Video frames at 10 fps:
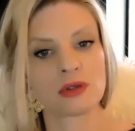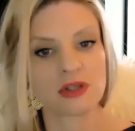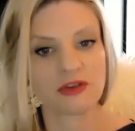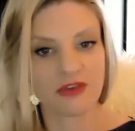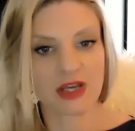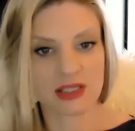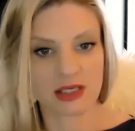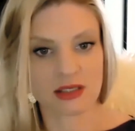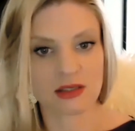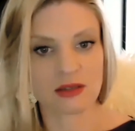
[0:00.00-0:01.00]
to face
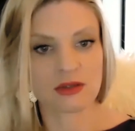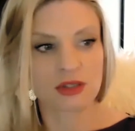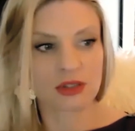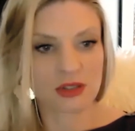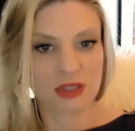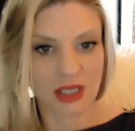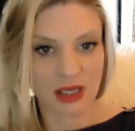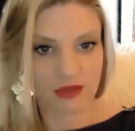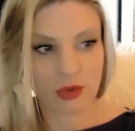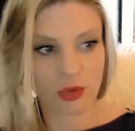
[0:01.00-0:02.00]
it, to
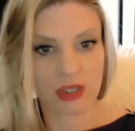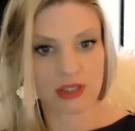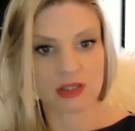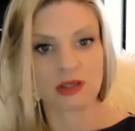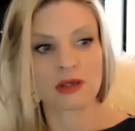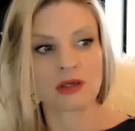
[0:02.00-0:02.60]
get through it,